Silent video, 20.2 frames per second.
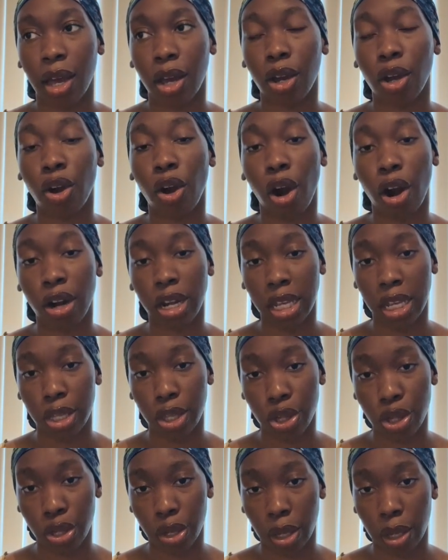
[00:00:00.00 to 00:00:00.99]

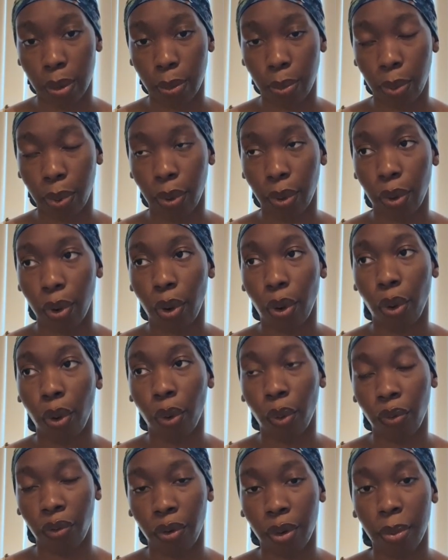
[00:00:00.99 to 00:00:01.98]
guardianship
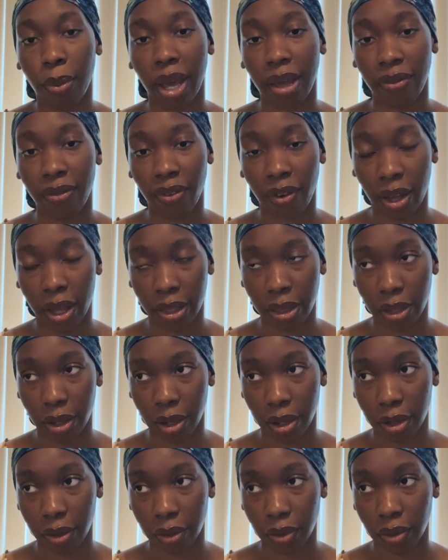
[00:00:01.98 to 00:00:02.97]
over my
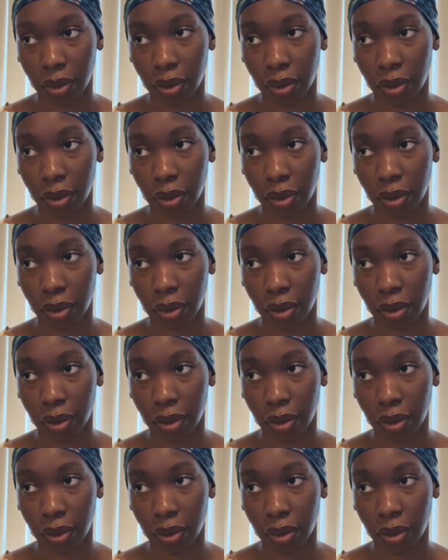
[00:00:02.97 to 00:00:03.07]
father